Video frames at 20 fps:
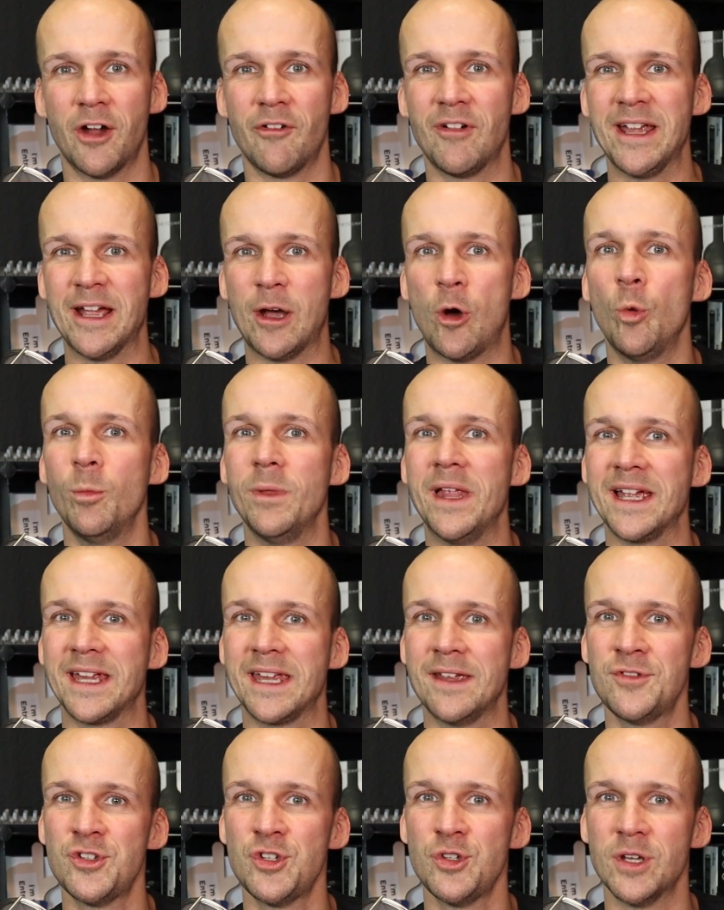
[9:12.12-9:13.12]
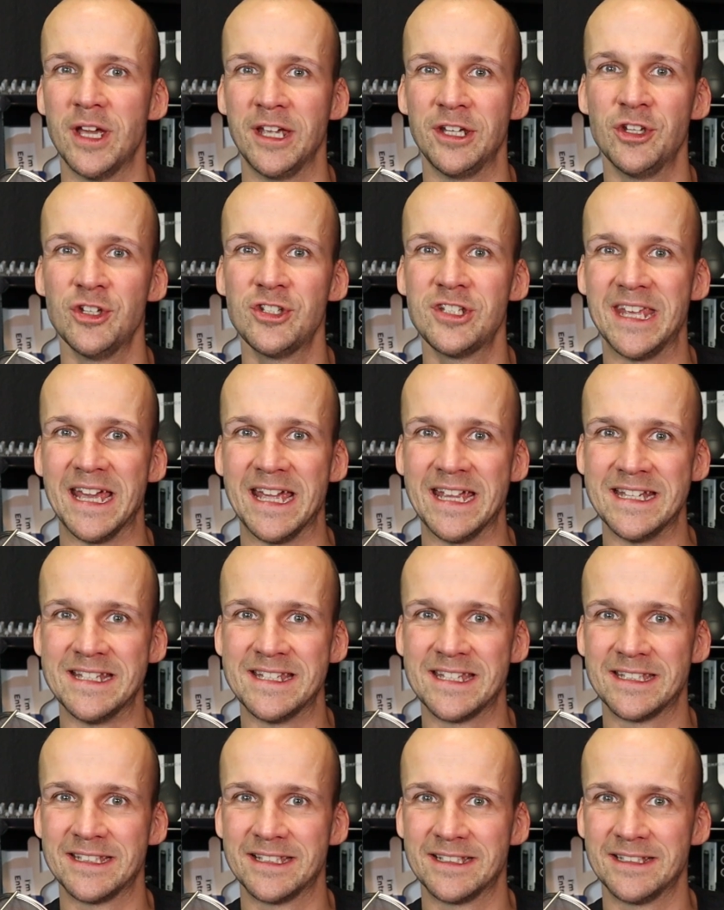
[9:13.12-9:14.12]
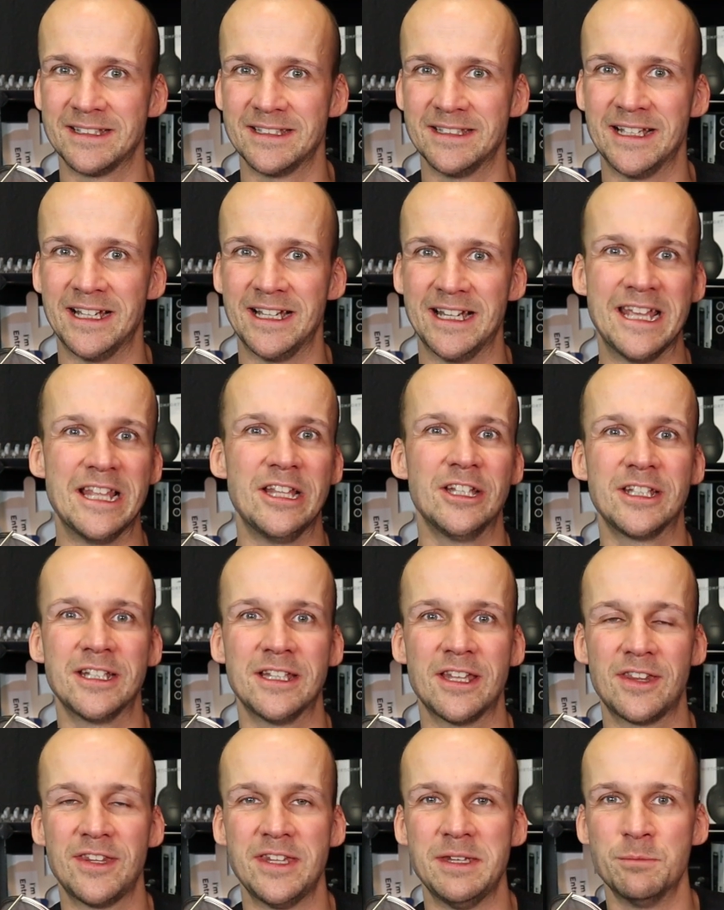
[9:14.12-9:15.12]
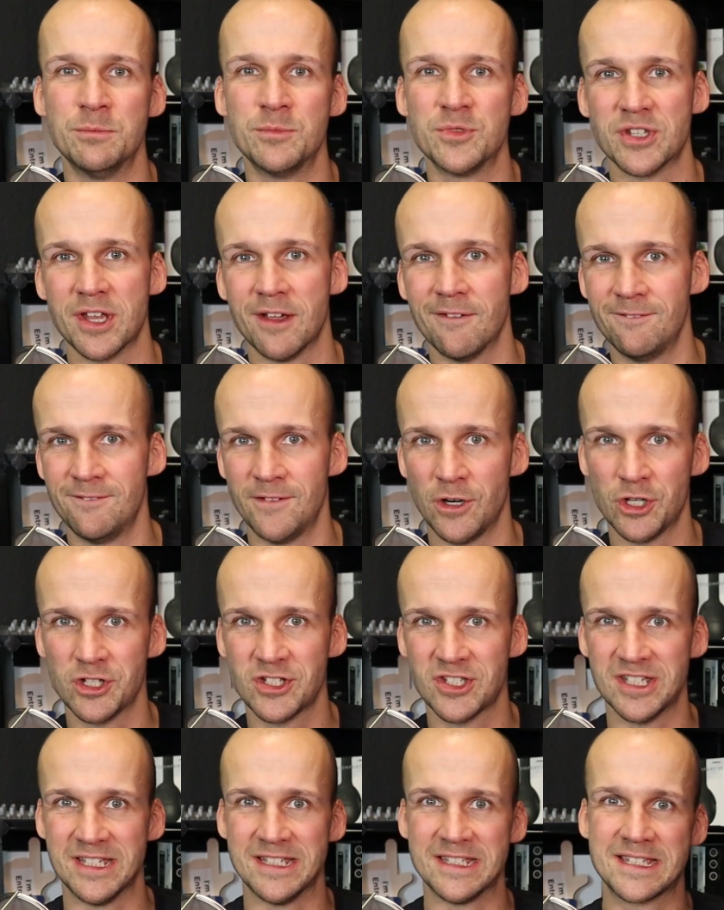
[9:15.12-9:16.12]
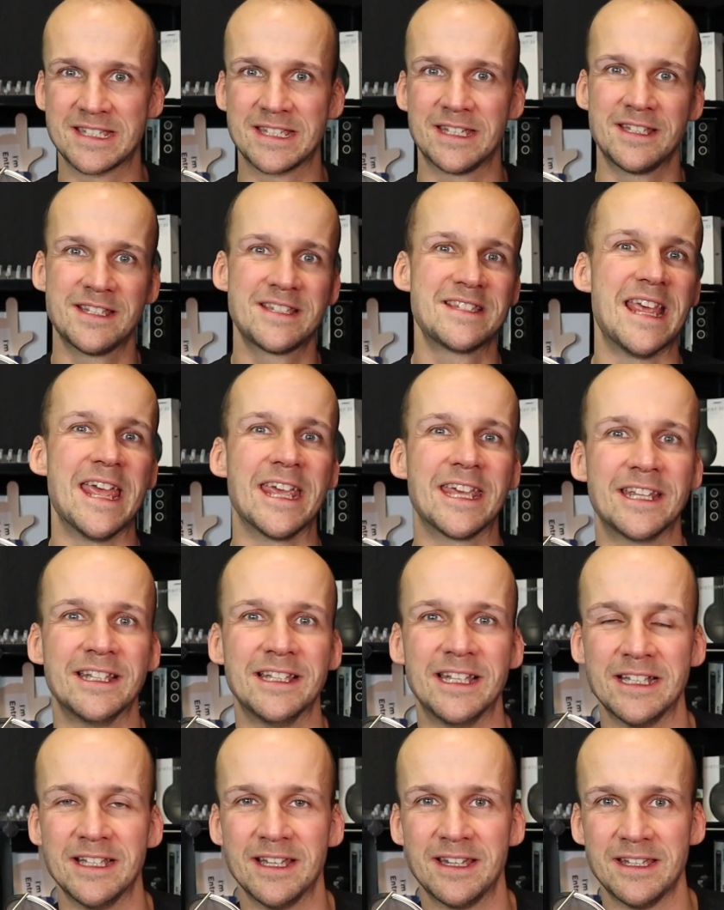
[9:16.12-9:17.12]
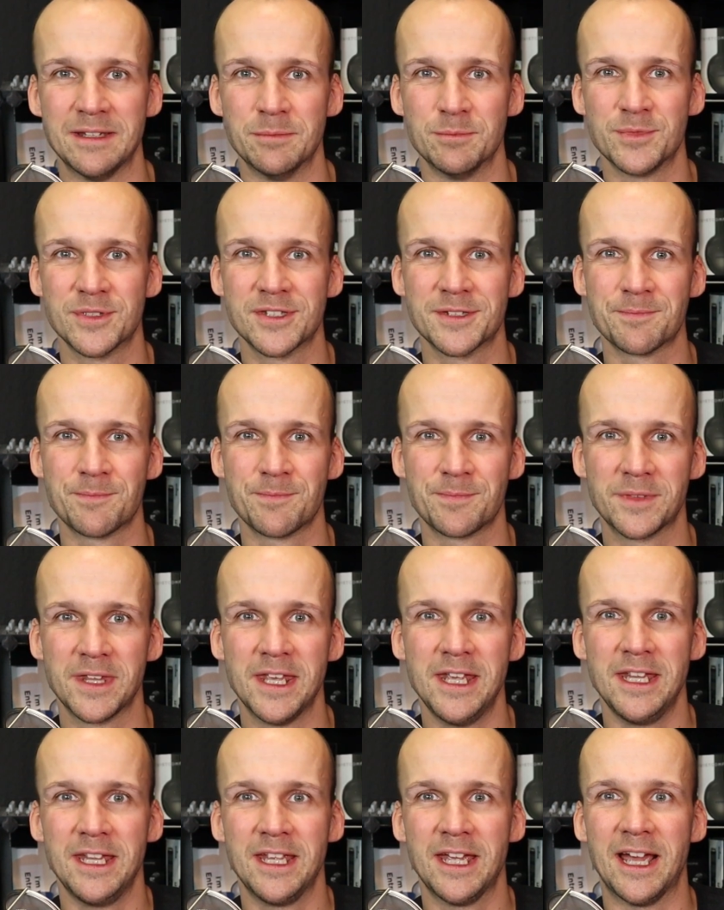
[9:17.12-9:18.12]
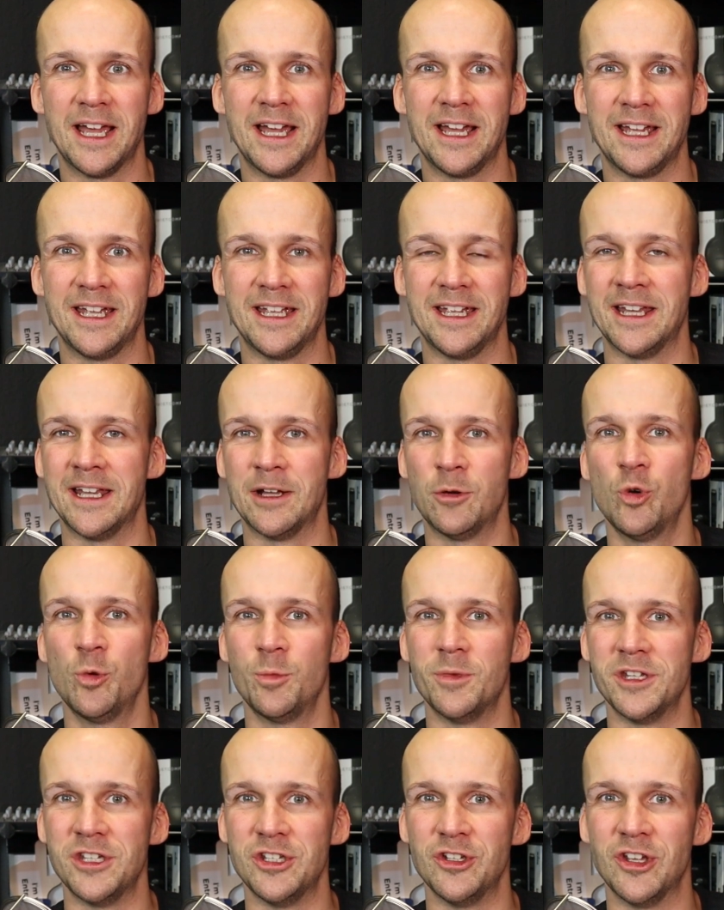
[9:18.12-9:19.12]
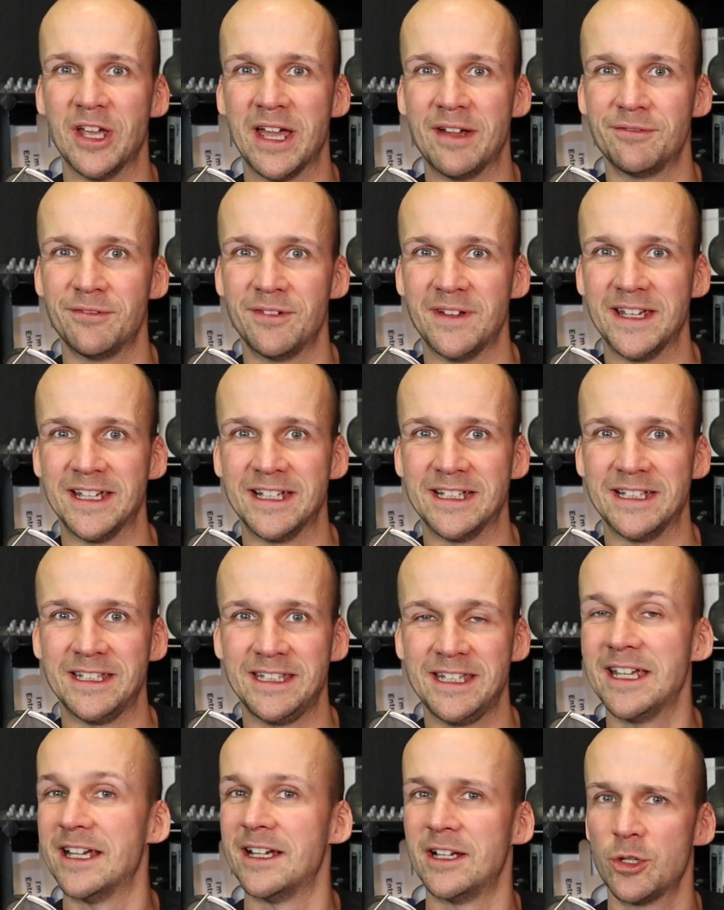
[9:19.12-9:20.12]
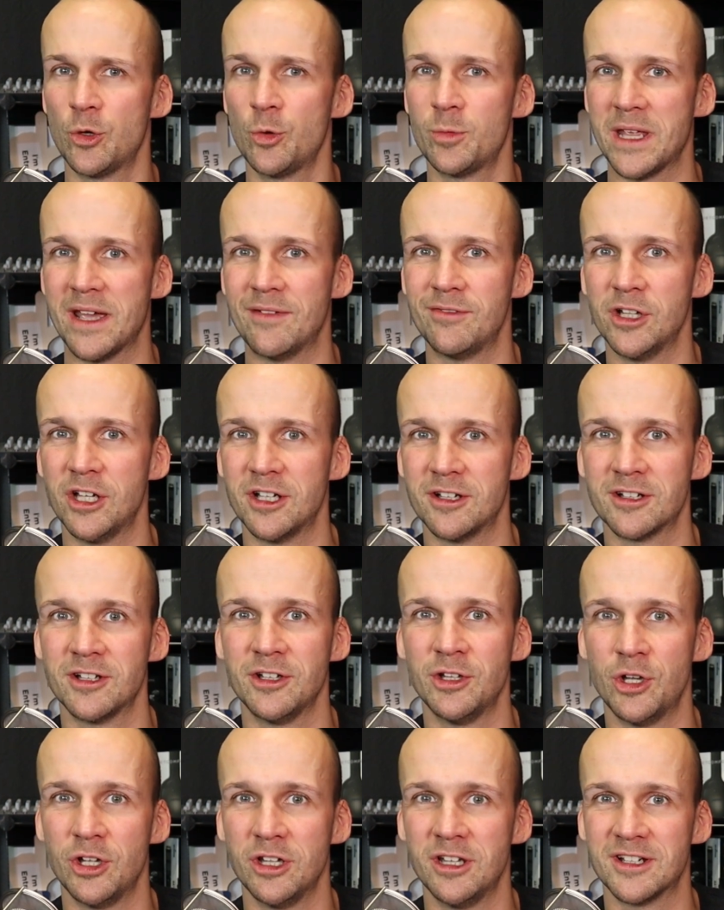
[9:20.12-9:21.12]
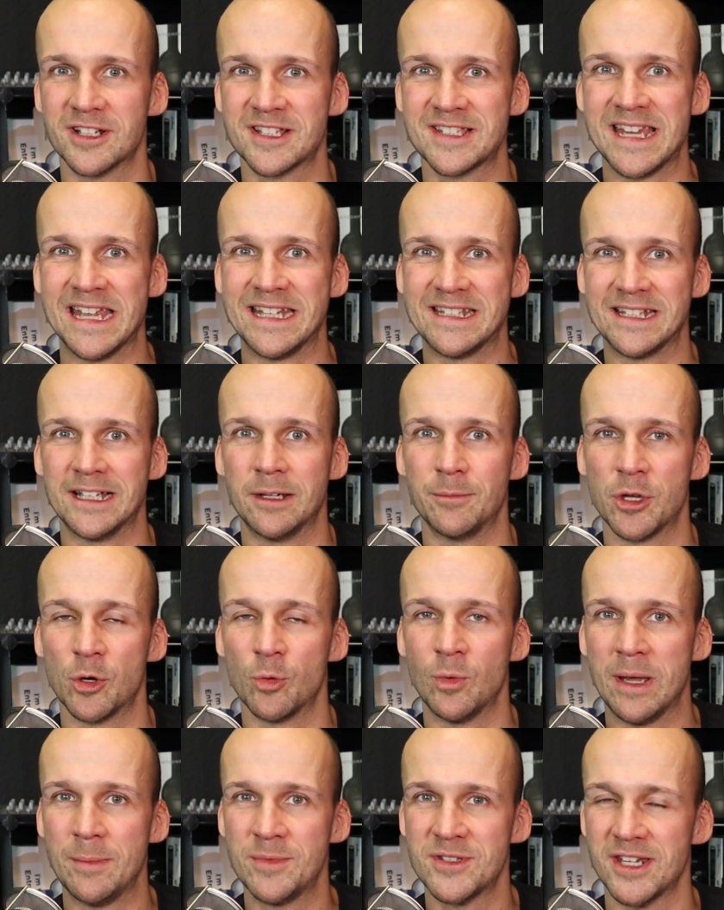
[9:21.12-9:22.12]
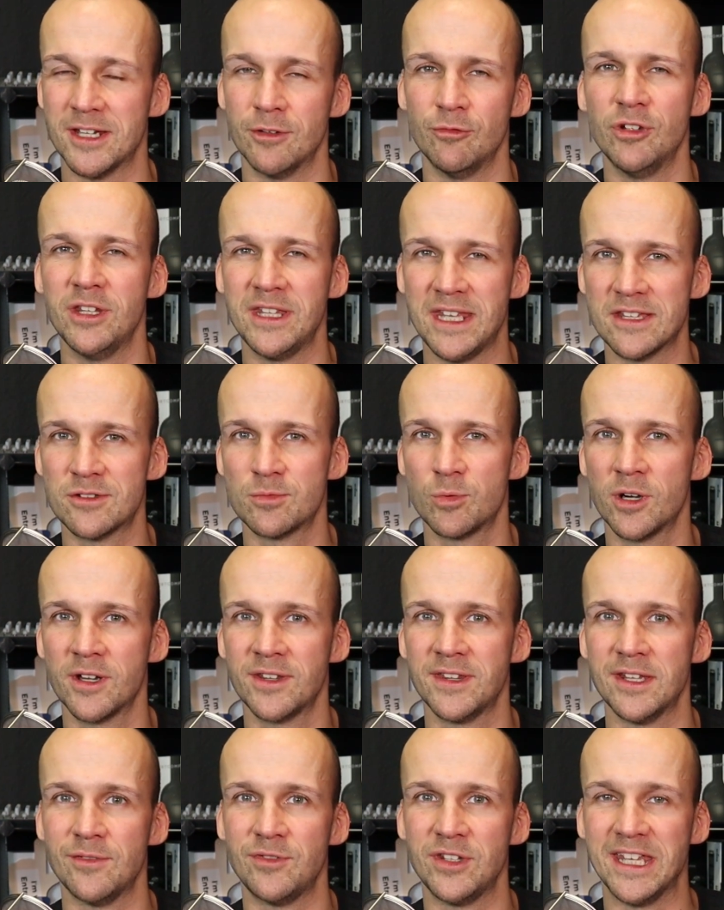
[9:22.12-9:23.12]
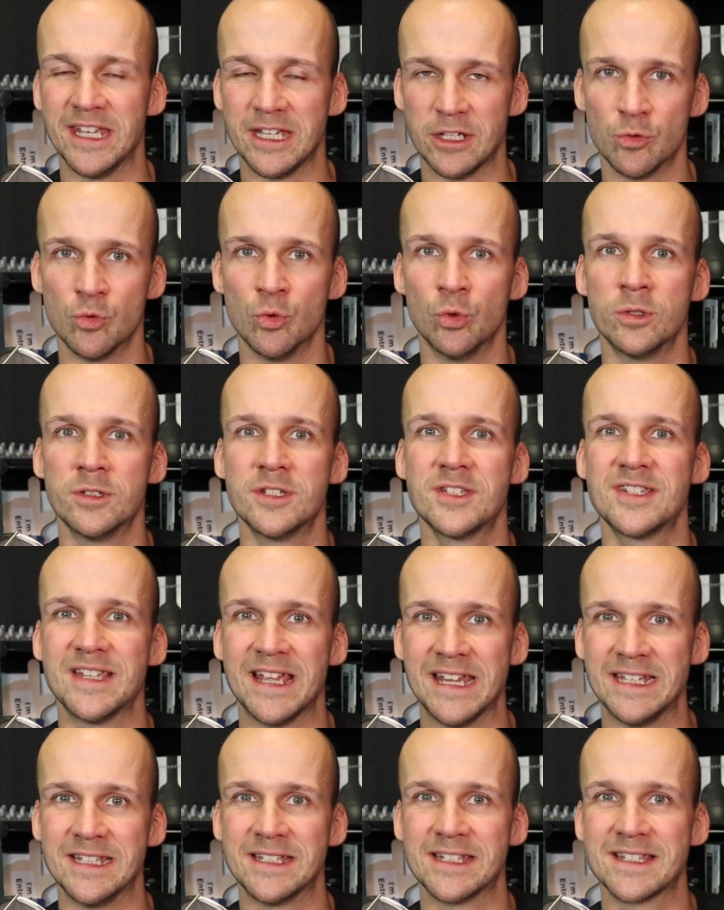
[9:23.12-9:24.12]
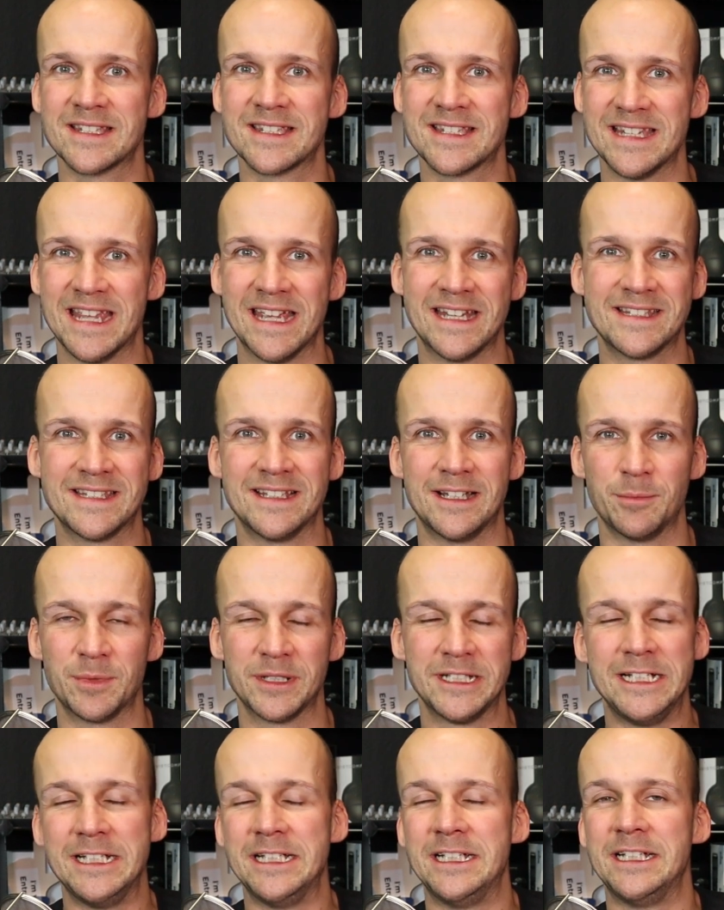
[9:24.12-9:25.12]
All right, I hope that gives you a good guide, that Elegant Themes versus Second Line Themes. Uh, and I hope that you have, uh, yeah, hope you have a lot, a lot of luck setting up your website. It really is worth it if you get your own site set up.